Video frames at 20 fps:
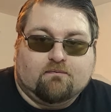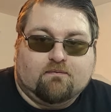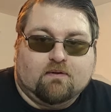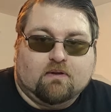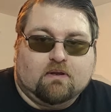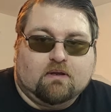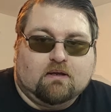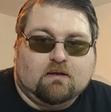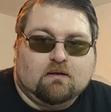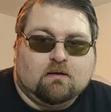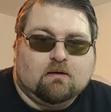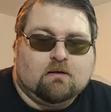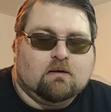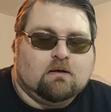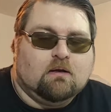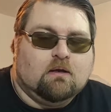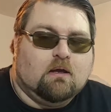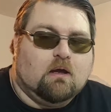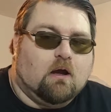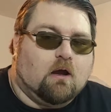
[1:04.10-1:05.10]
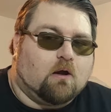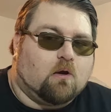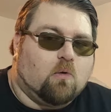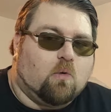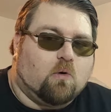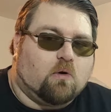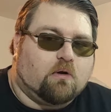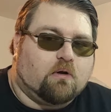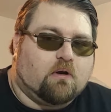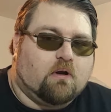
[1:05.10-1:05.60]
filling. A
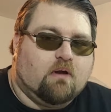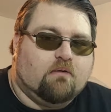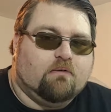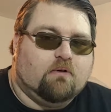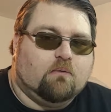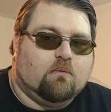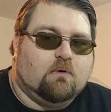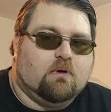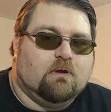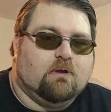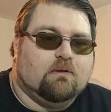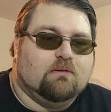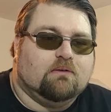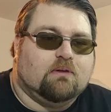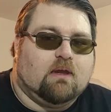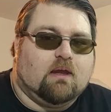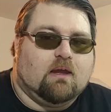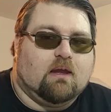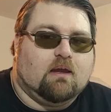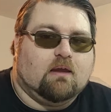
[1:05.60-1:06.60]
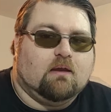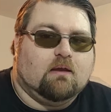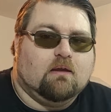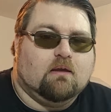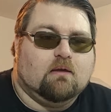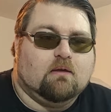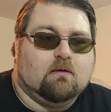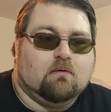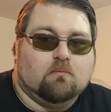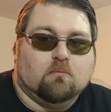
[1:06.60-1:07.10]
quarter of it was a
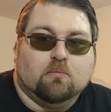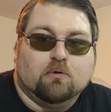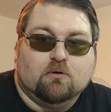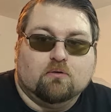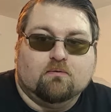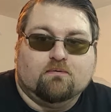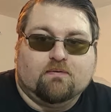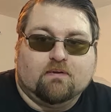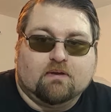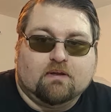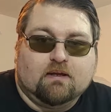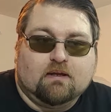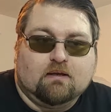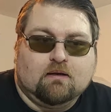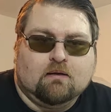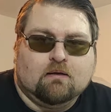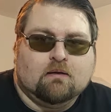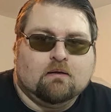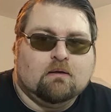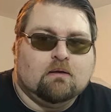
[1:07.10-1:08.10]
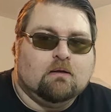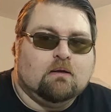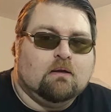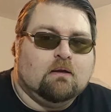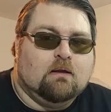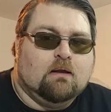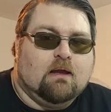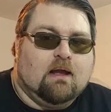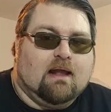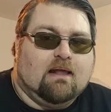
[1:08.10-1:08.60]
blue filling.
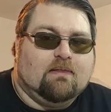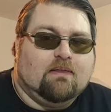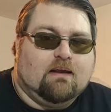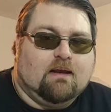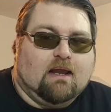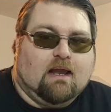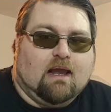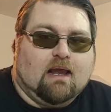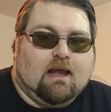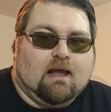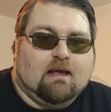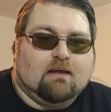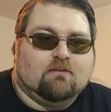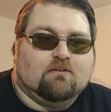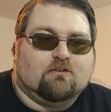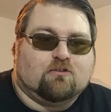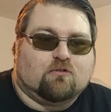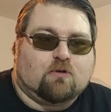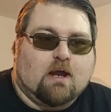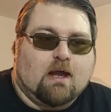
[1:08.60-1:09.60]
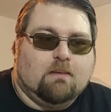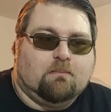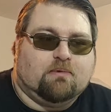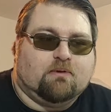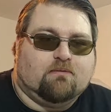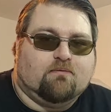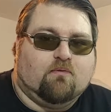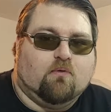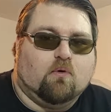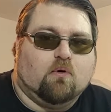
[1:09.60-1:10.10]
And then it had
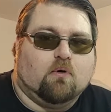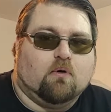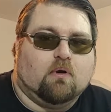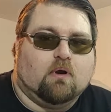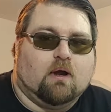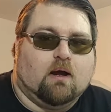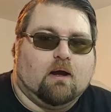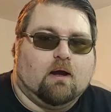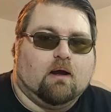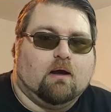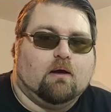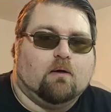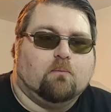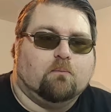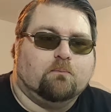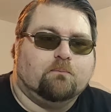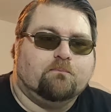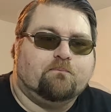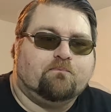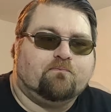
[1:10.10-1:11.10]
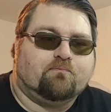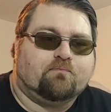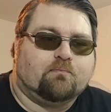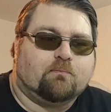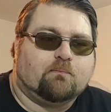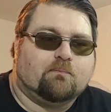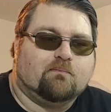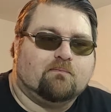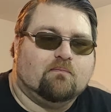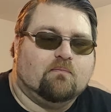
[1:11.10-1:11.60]
stripes for
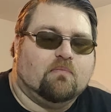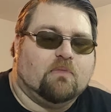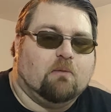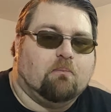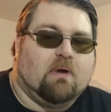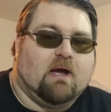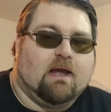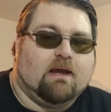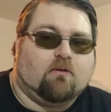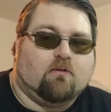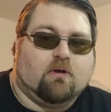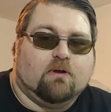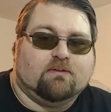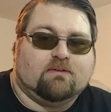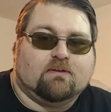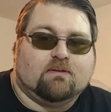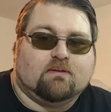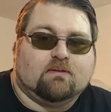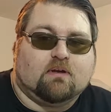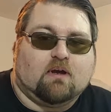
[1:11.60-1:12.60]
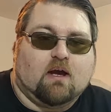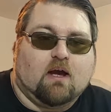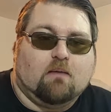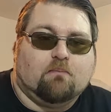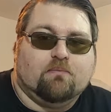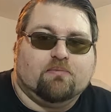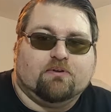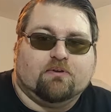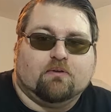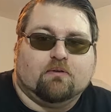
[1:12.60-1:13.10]
the pie crust at the
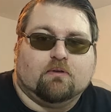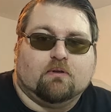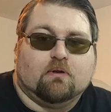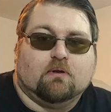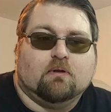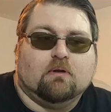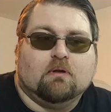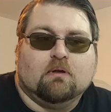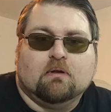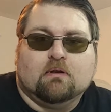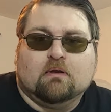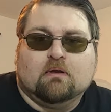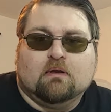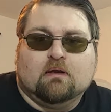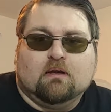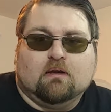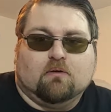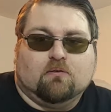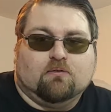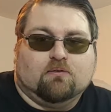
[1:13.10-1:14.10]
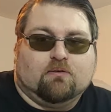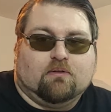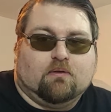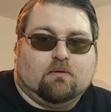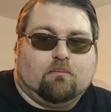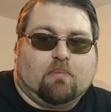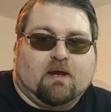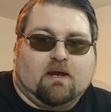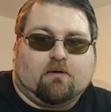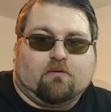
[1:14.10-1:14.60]
top. So
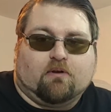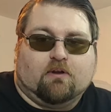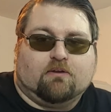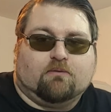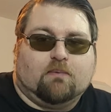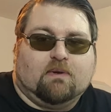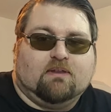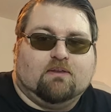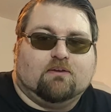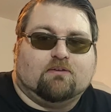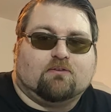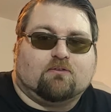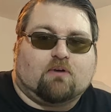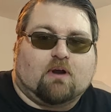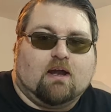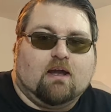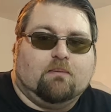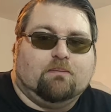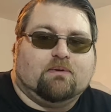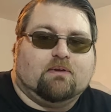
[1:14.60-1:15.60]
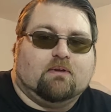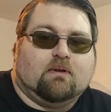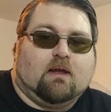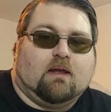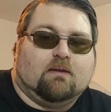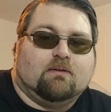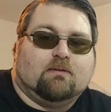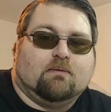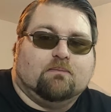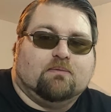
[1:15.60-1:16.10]
the pie crust made the stripes, and it
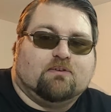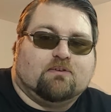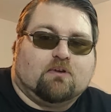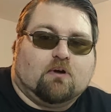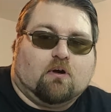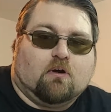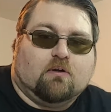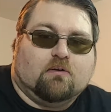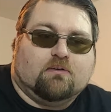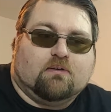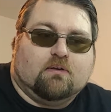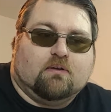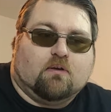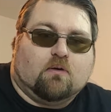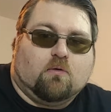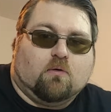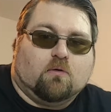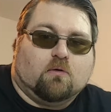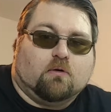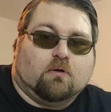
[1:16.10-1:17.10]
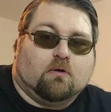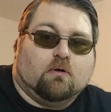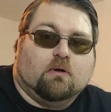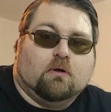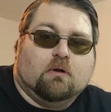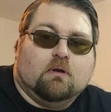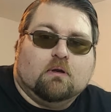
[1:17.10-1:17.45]
had some stars in the corner